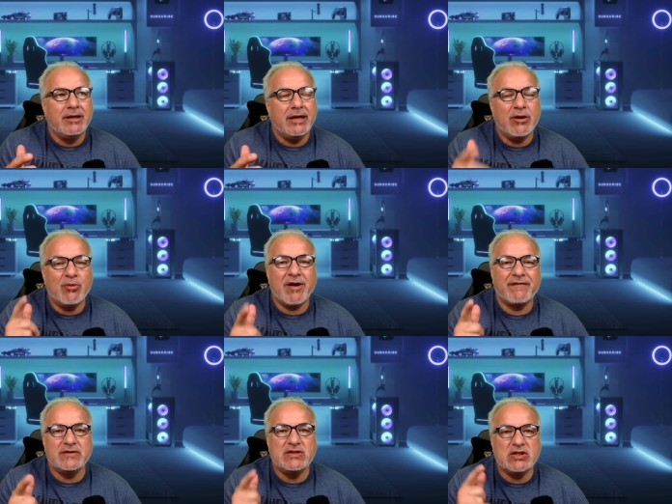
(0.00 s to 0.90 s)
in
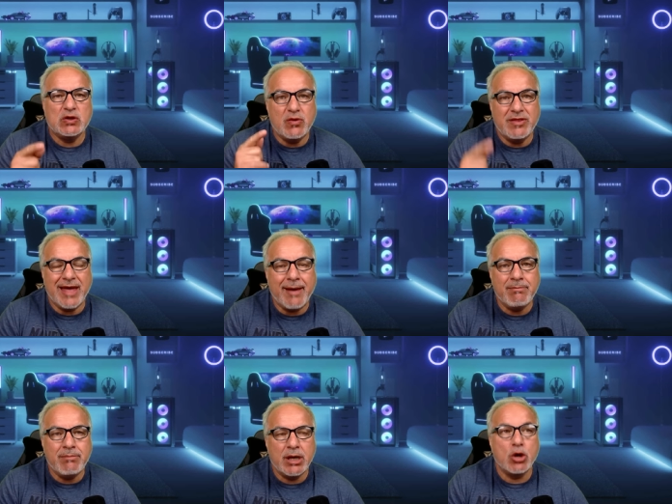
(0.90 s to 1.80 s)
reference to
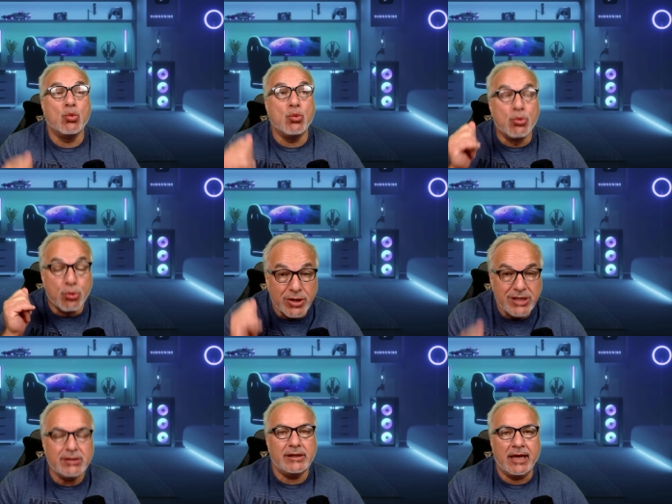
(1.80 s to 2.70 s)
them
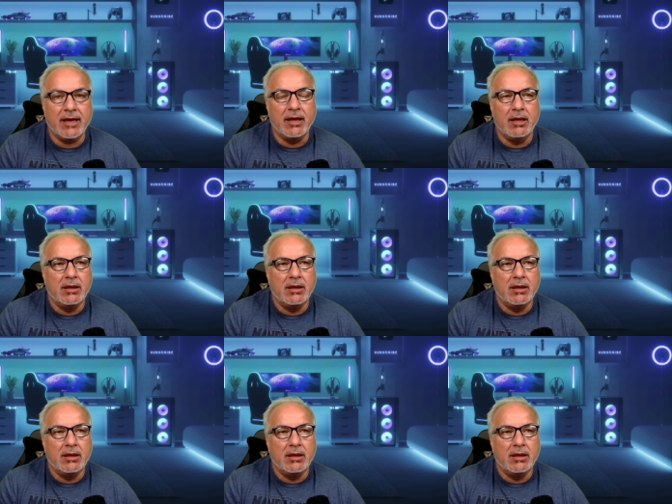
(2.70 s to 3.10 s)
really